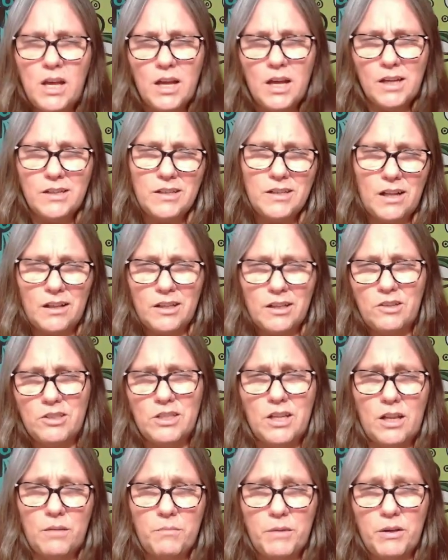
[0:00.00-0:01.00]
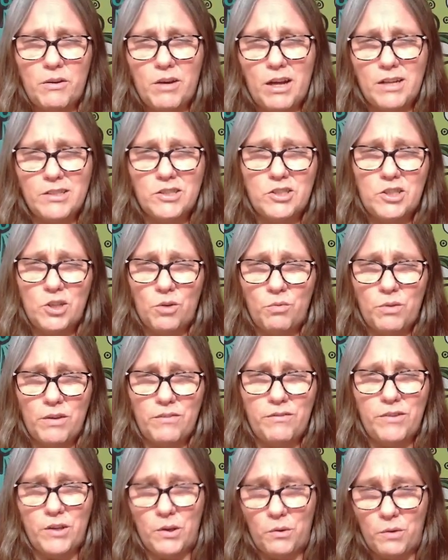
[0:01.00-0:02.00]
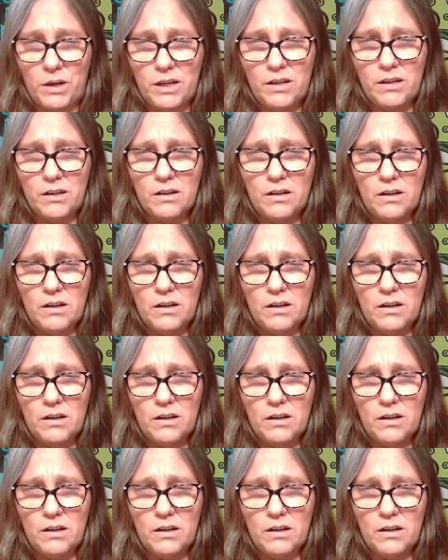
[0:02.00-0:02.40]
And now you're telling me you got to still review it.